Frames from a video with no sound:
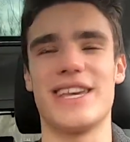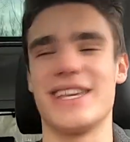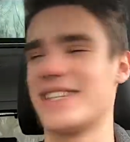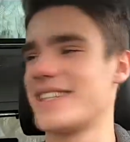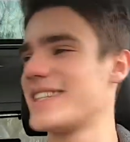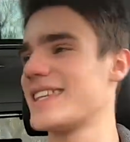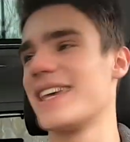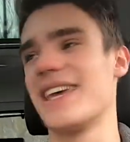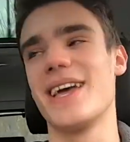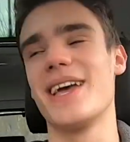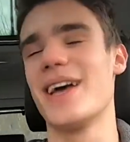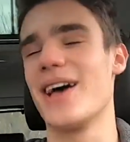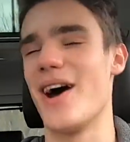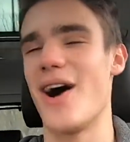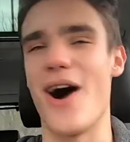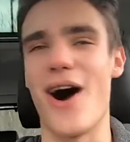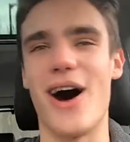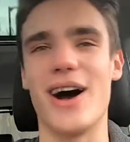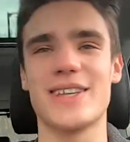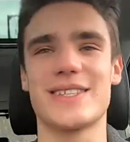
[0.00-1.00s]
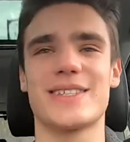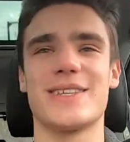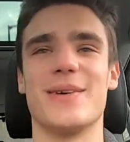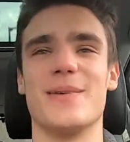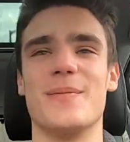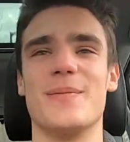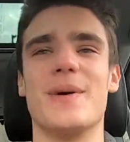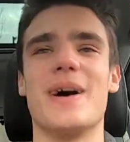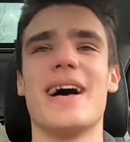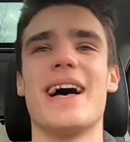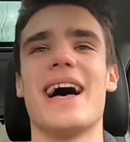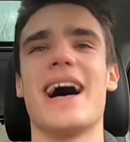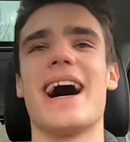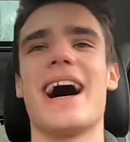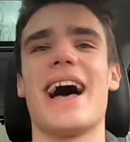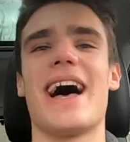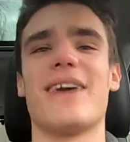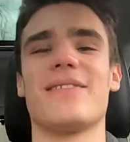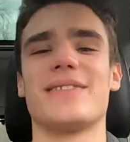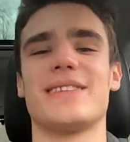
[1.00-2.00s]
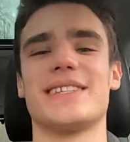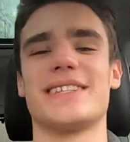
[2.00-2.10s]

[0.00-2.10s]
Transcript: is awesome, I have to